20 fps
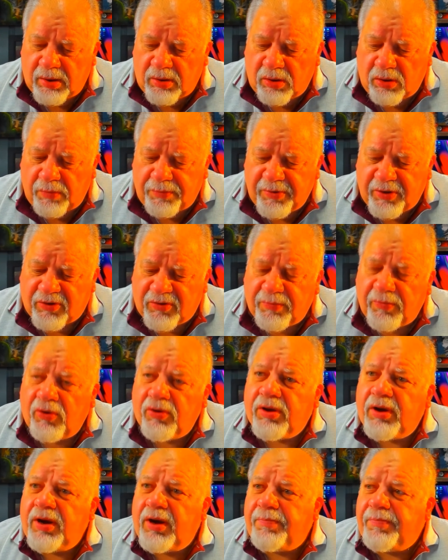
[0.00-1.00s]
Hope you're
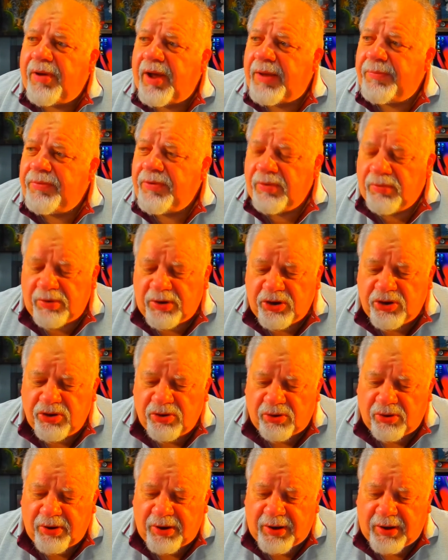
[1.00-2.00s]
smoking the pipe you
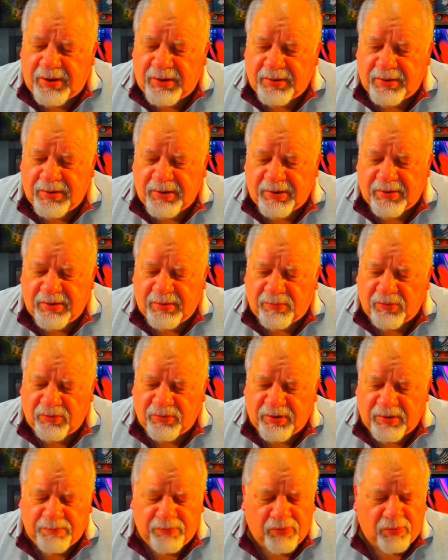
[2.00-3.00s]
enjoy. That's the
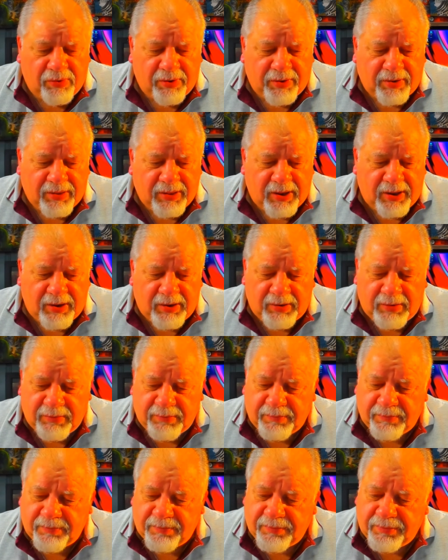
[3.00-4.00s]
most important thing.
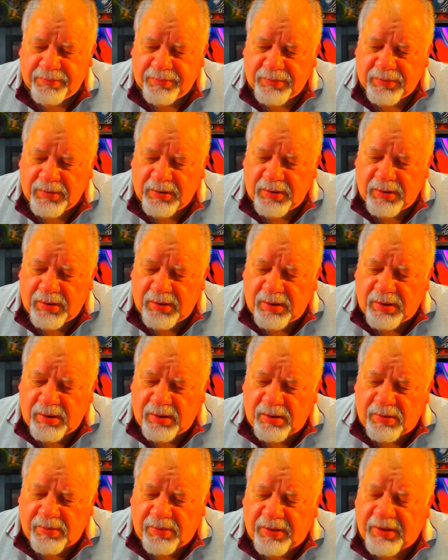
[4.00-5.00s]

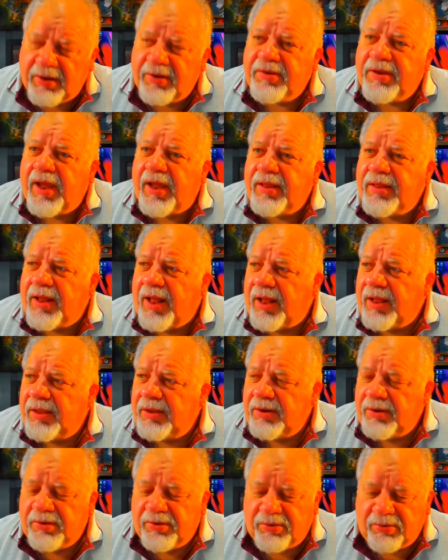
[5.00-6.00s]
Whether it's $10
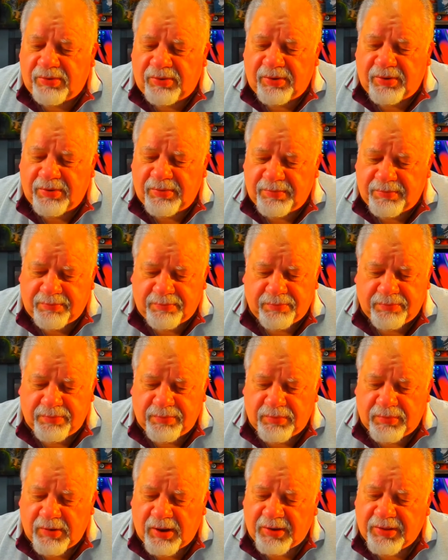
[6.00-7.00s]
or
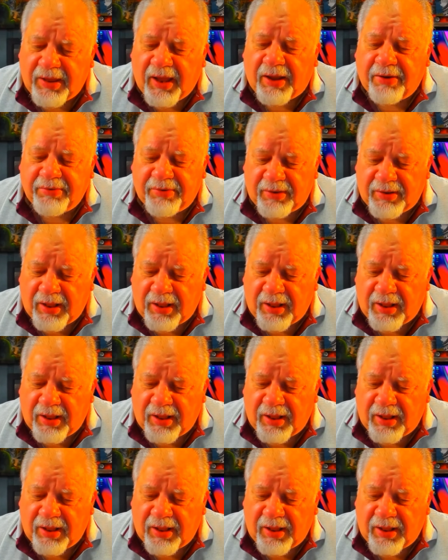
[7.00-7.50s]
$1,000.